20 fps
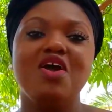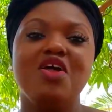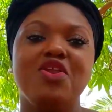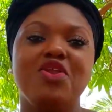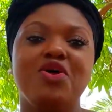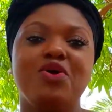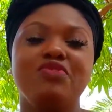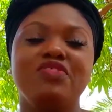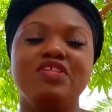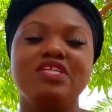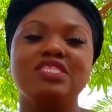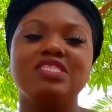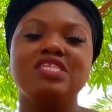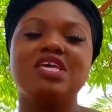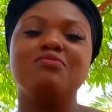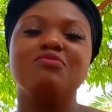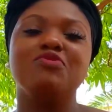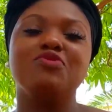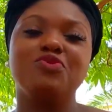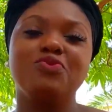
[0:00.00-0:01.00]
Now this
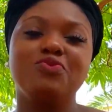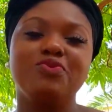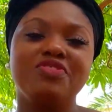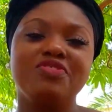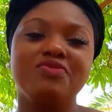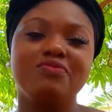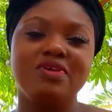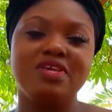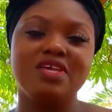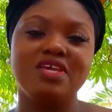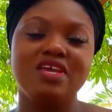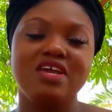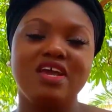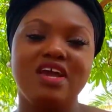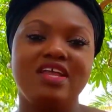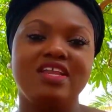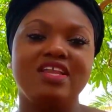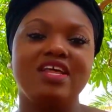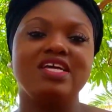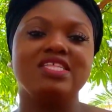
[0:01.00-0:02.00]
name grew with me,
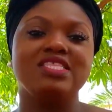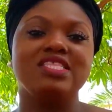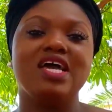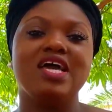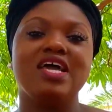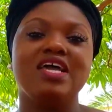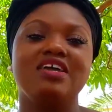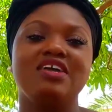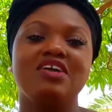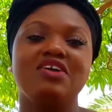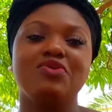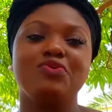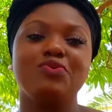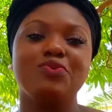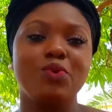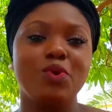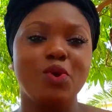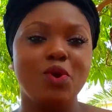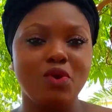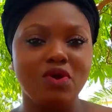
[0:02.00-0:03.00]
and as I
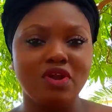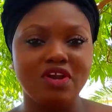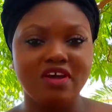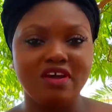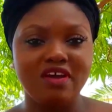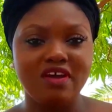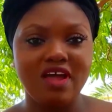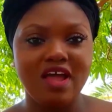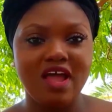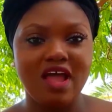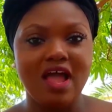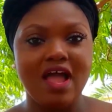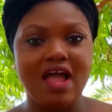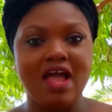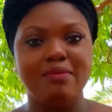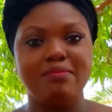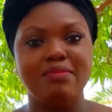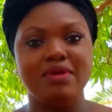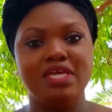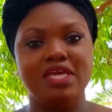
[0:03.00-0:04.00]
grew older,
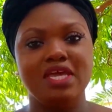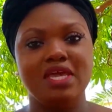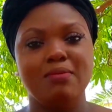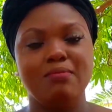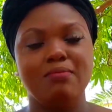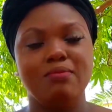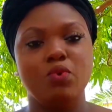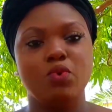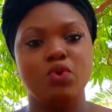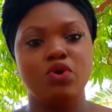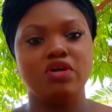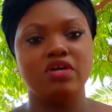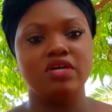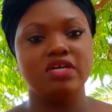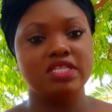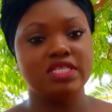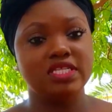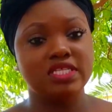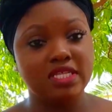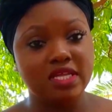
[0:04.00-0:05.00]
I became more
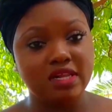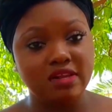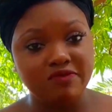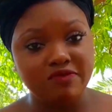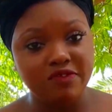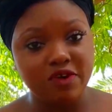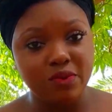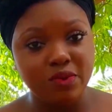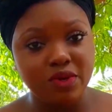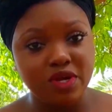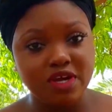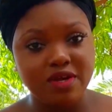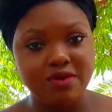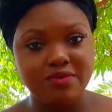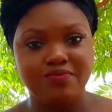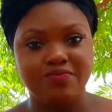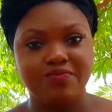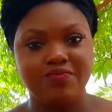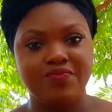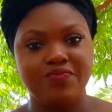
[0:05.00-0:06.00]
self-aware,
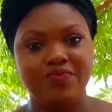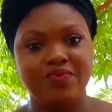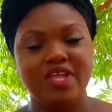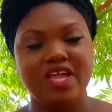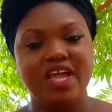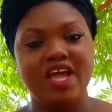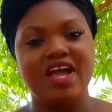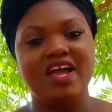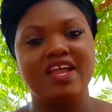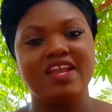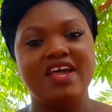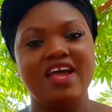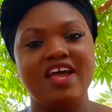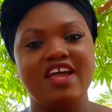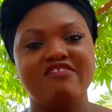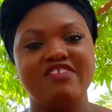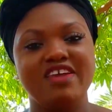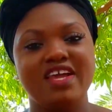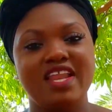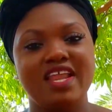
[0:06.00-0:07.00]
and
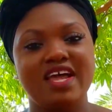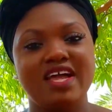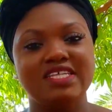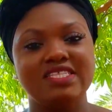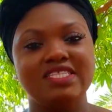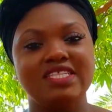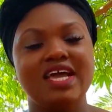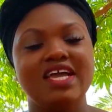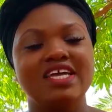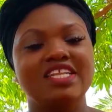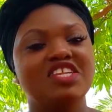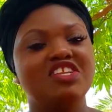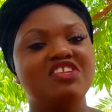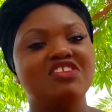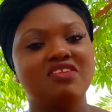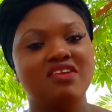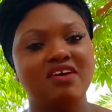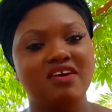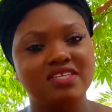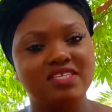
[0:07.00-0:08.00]
I realized I did
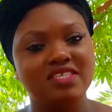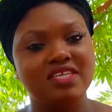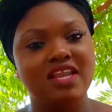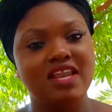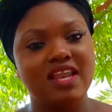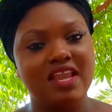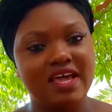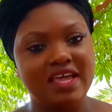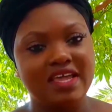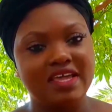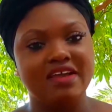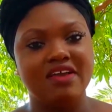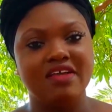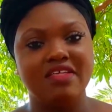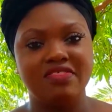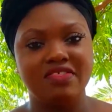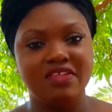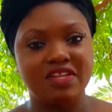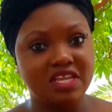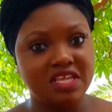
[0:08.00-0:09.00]
not like
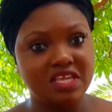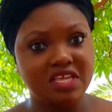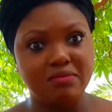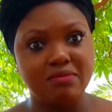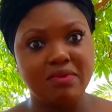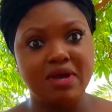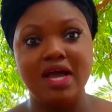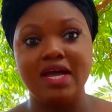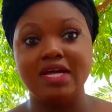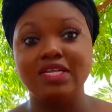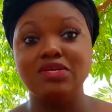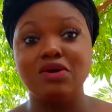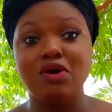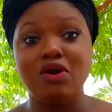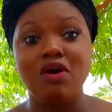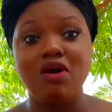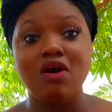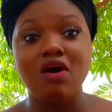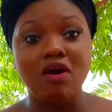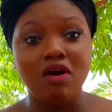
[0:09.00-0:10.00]
the name at
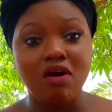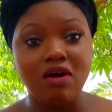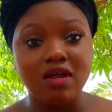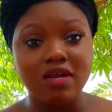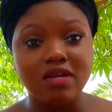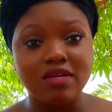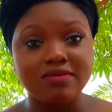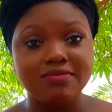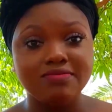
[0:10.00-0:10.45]
all.